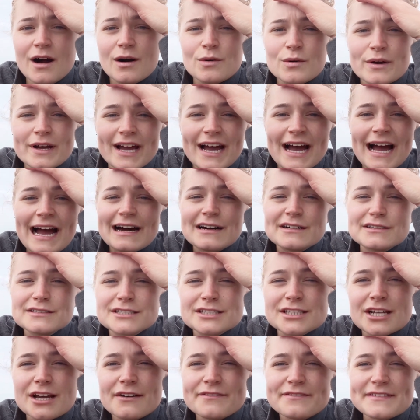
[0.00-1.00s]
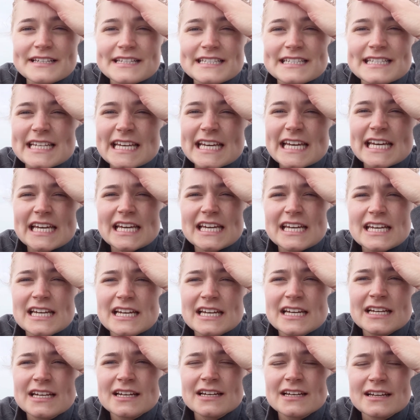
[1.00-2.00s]
We are out of the sea,
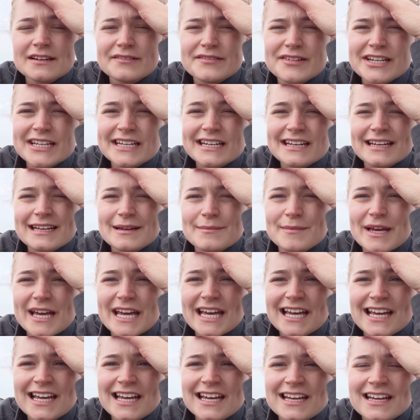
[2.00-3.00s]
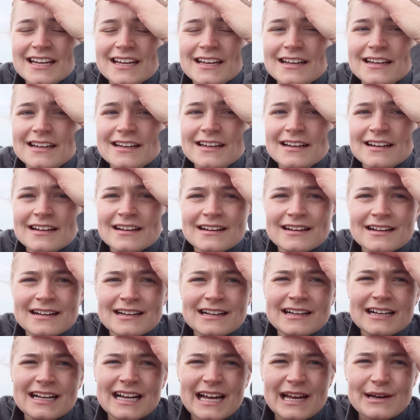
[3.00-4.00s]
if you can hear me.
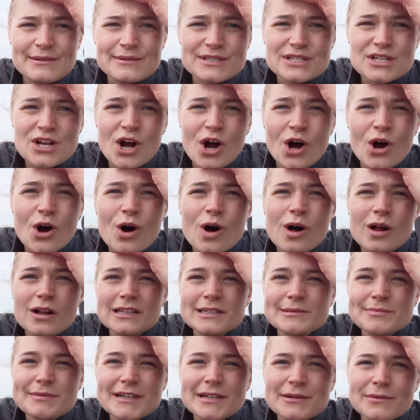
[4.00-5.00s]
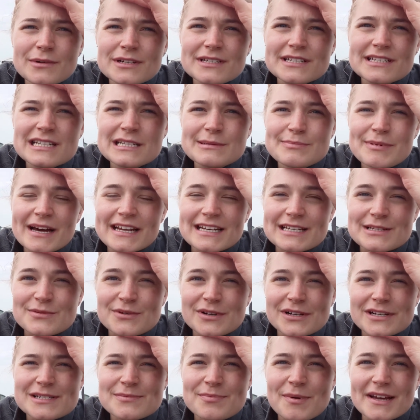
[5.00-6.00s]
It was cold, but it wasn't as bad as we
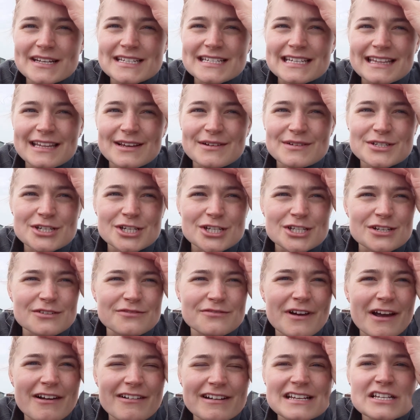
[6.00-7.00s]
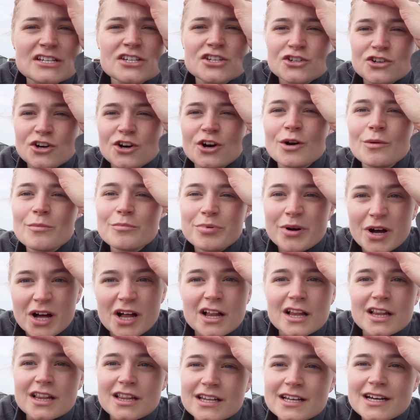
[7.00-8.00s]
were expecting. There was just a very strong
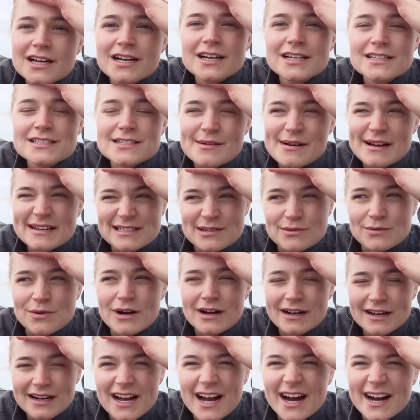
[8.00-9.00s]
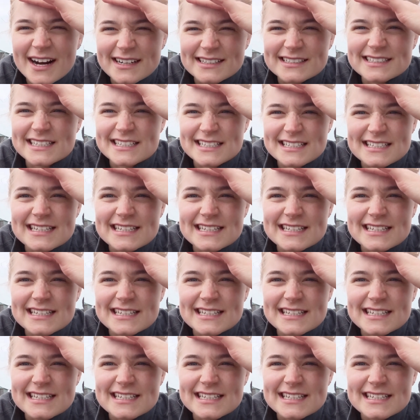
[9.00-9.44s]
pull, so we had to work hard to